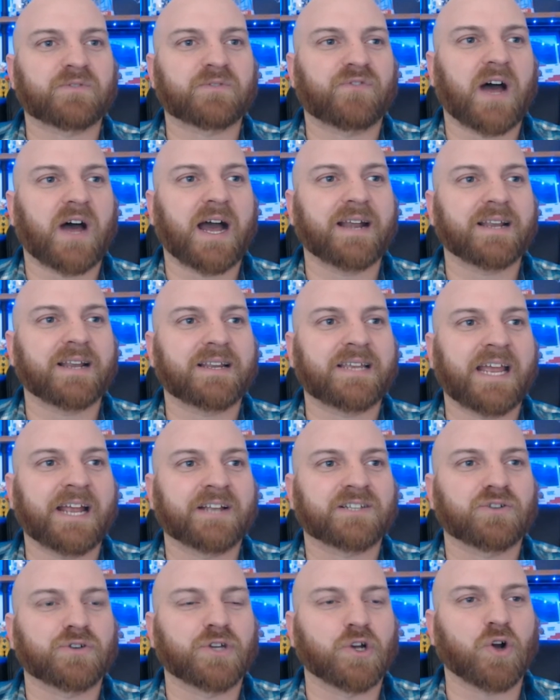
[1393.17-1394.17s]
find and
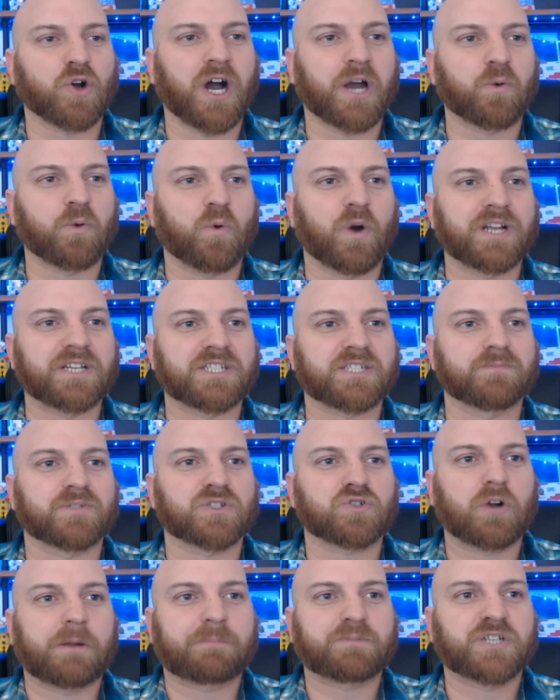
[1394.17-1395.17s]
cancel your unwanted
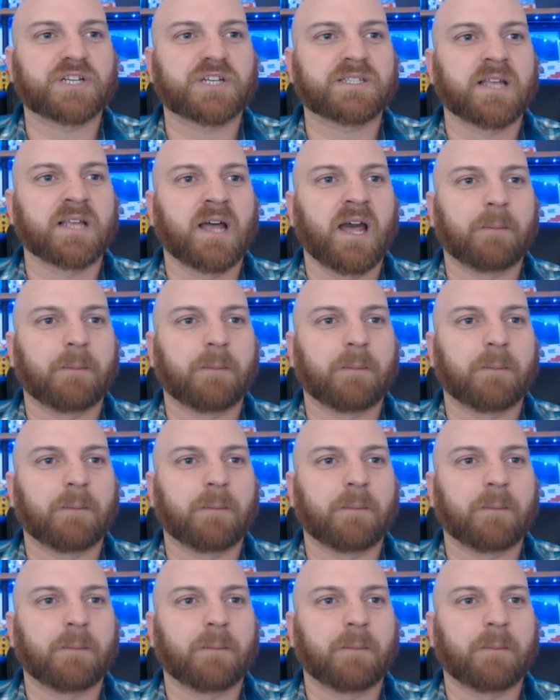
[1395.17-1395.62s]
subscriptions,